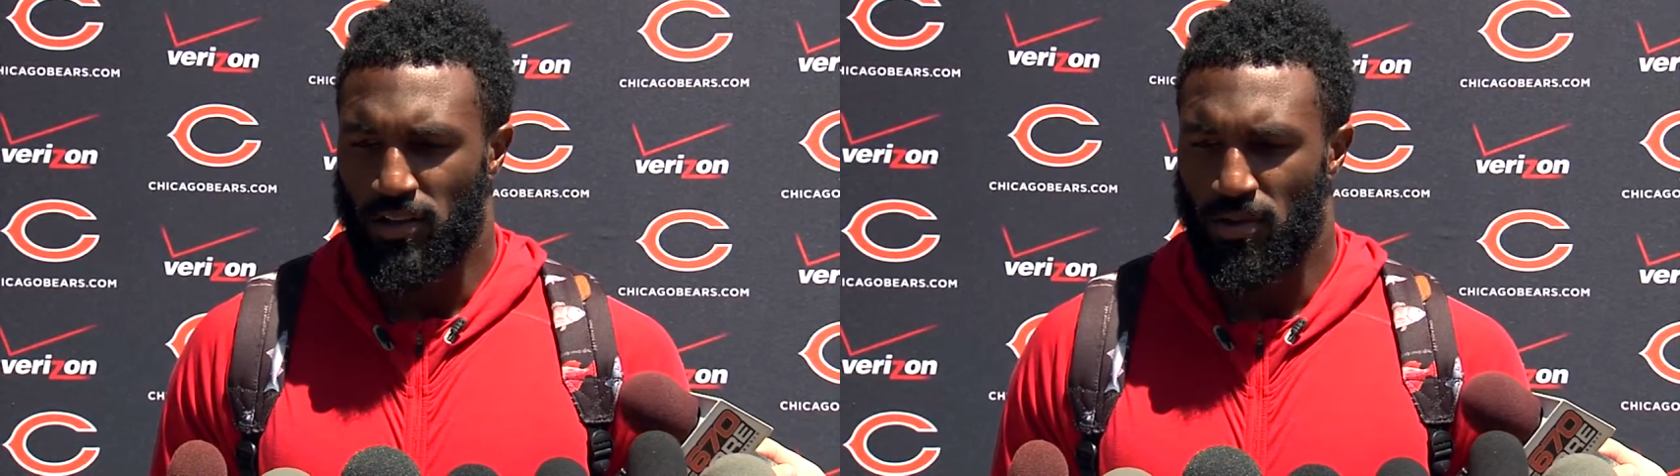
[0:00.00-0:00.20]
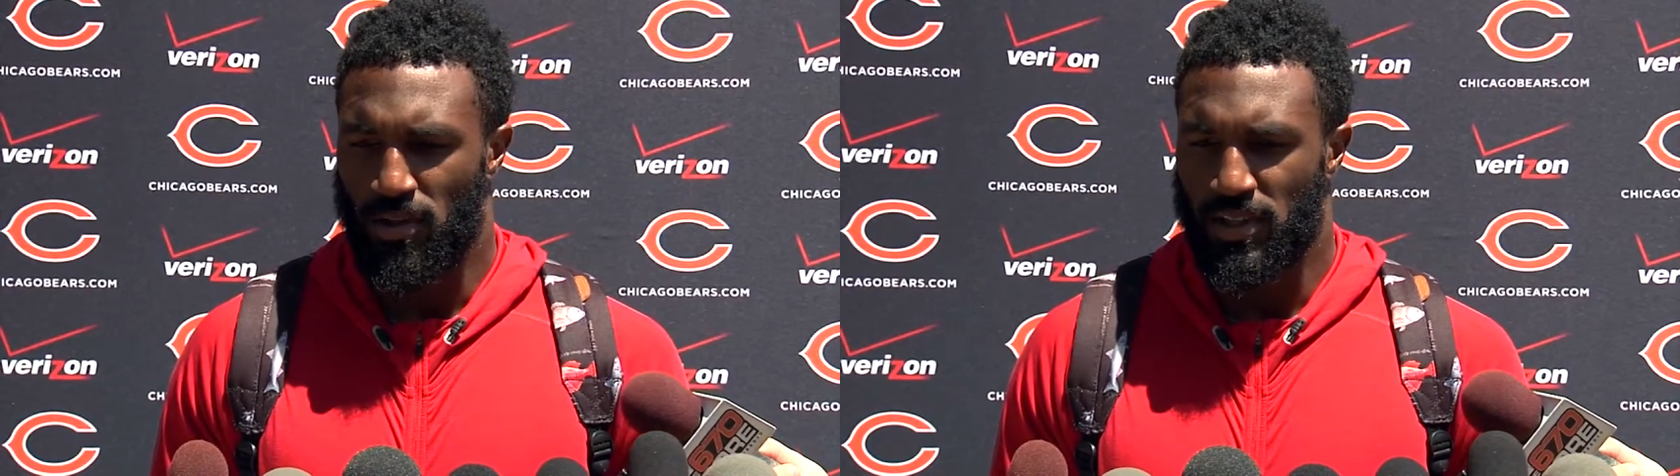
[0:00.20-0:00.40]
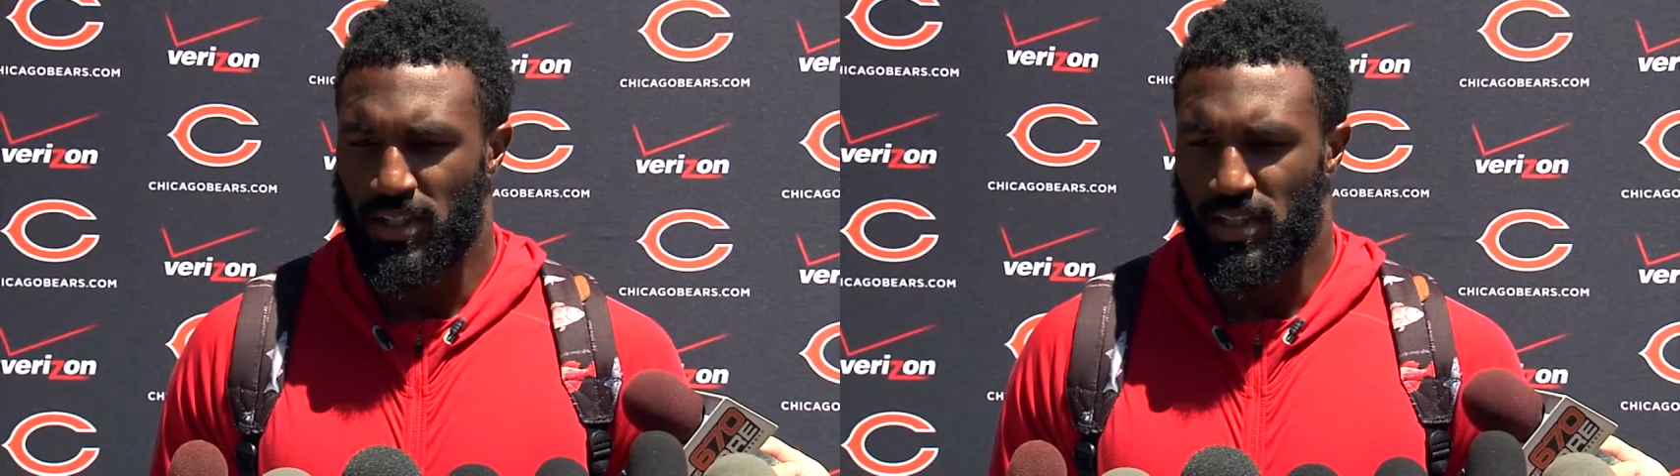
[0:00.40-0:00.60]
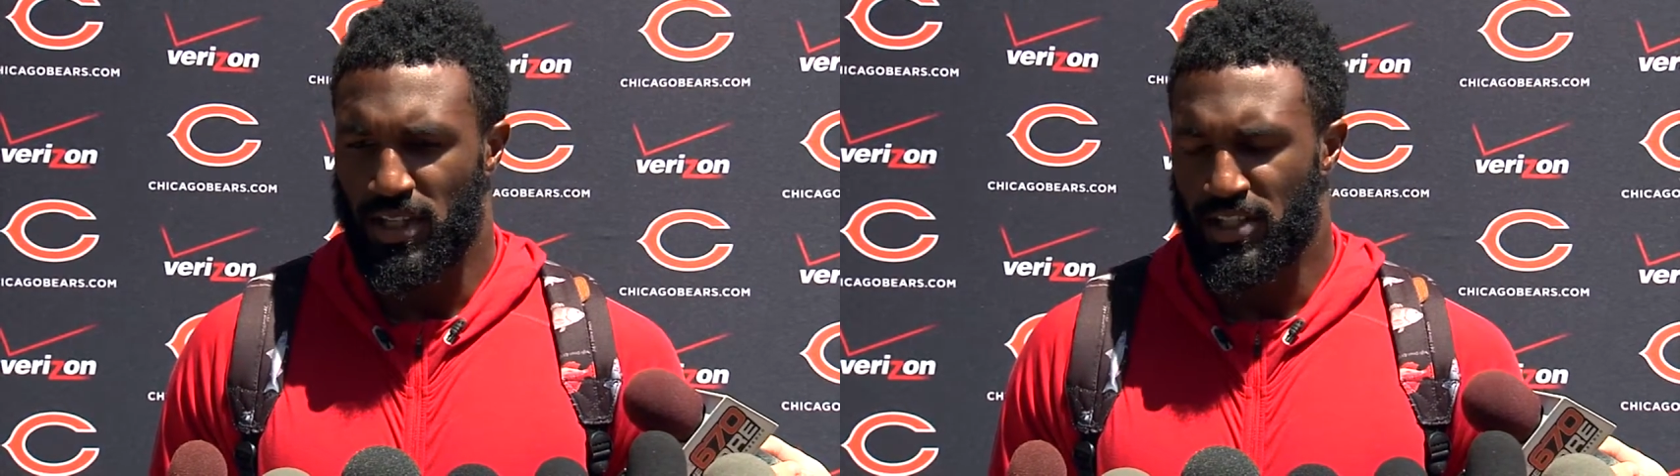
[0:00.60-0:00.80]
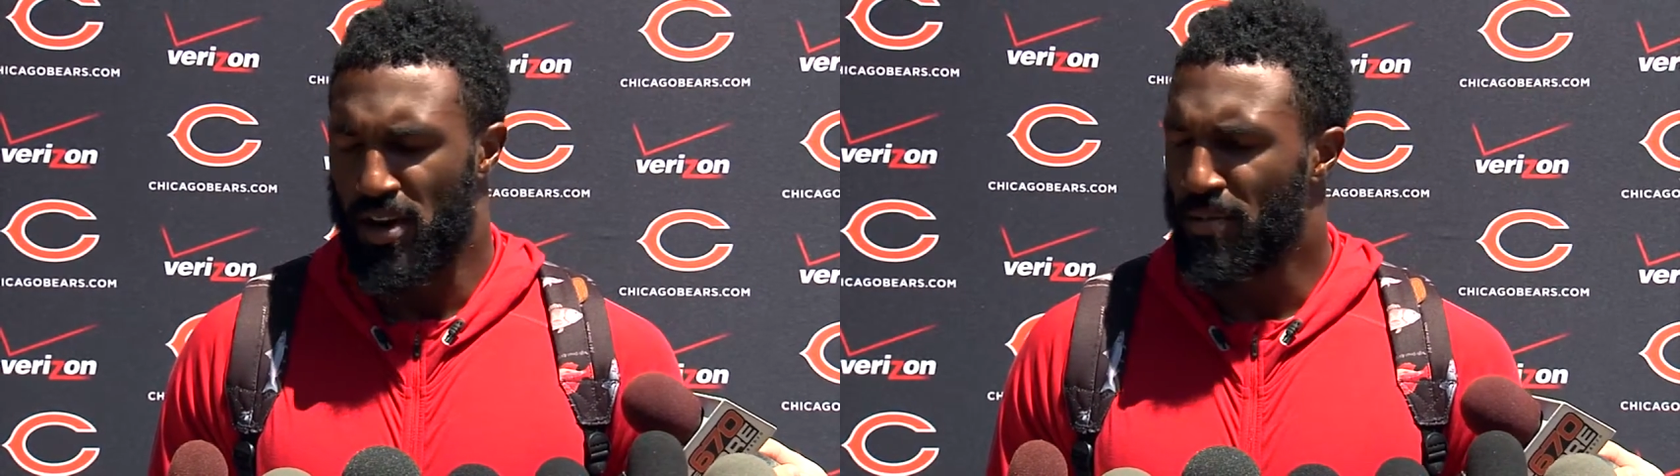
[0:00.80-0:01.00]
swords
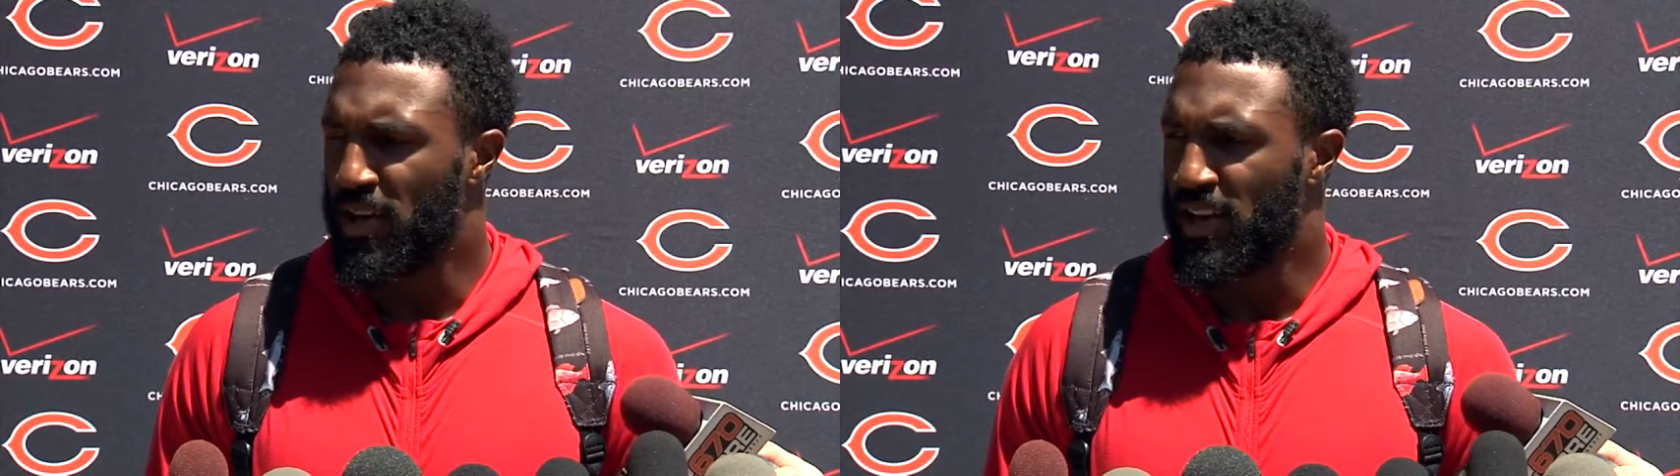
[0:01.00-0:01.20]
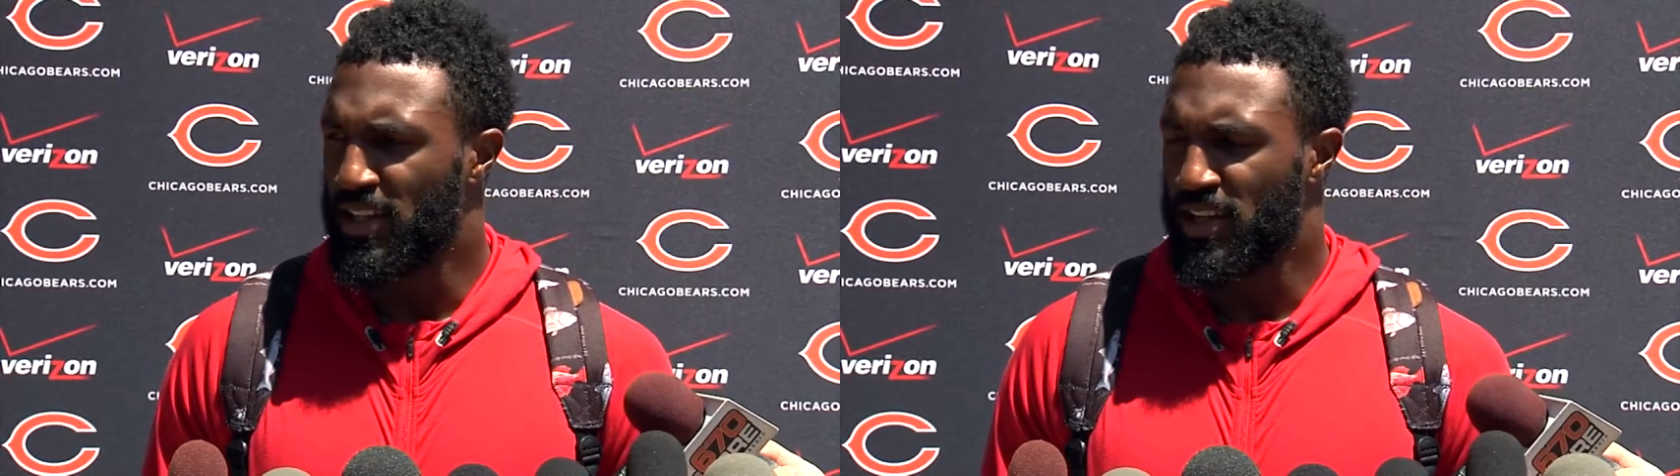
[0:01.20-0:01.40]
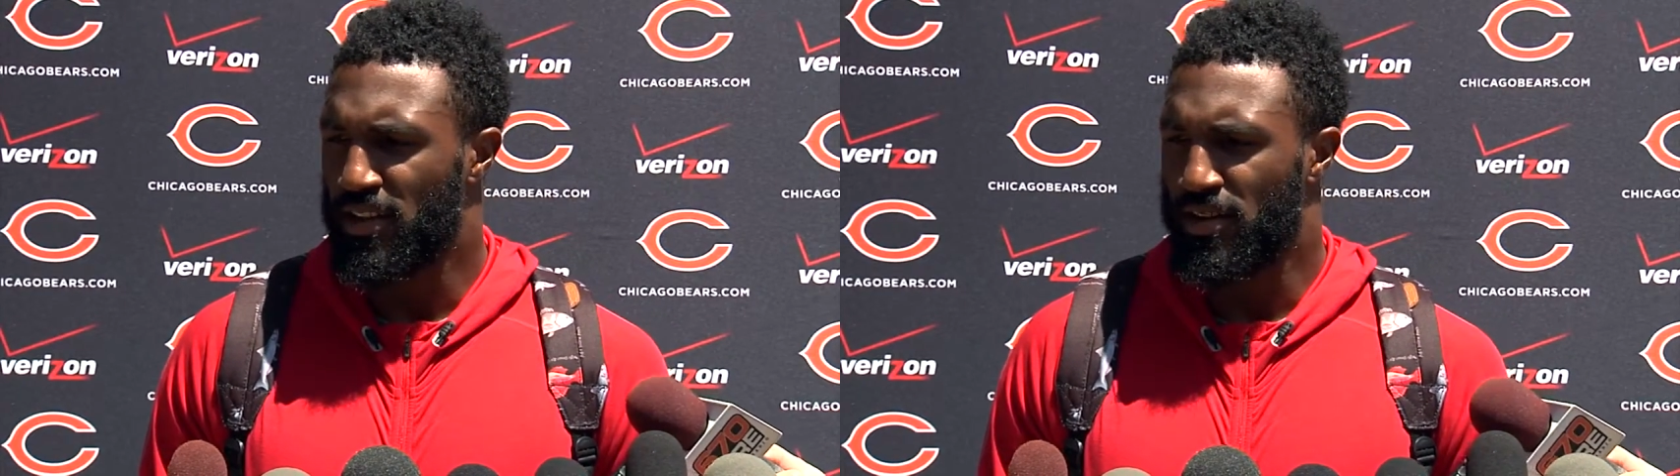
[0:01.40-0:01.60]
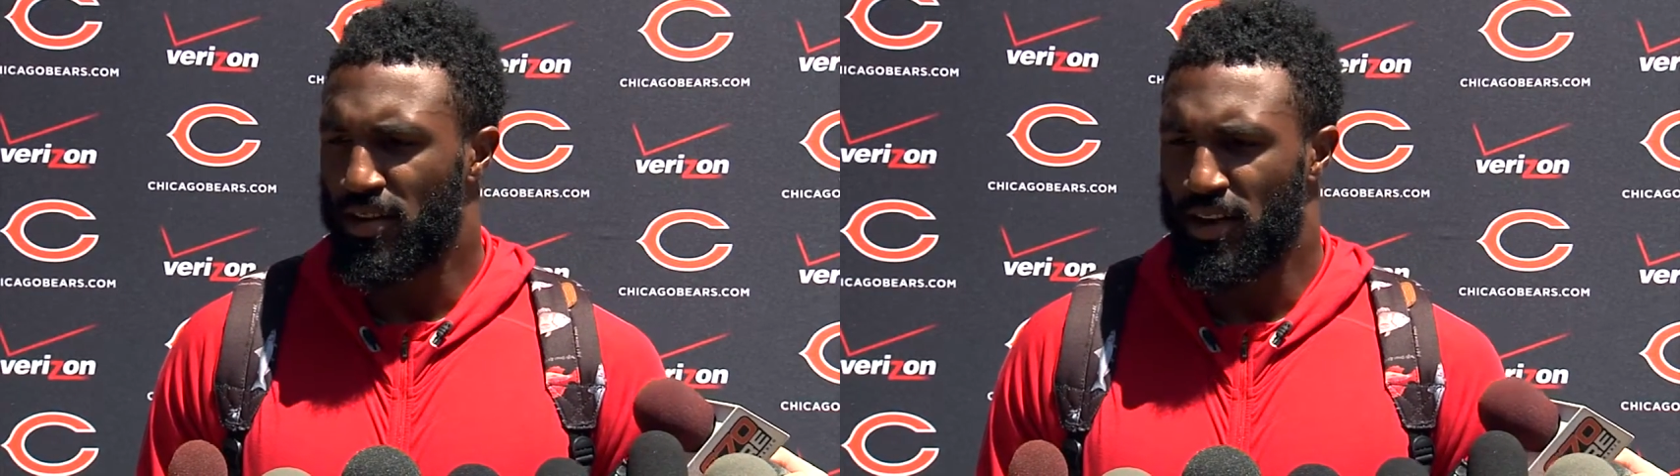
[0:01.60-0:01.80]
and sharpening each other.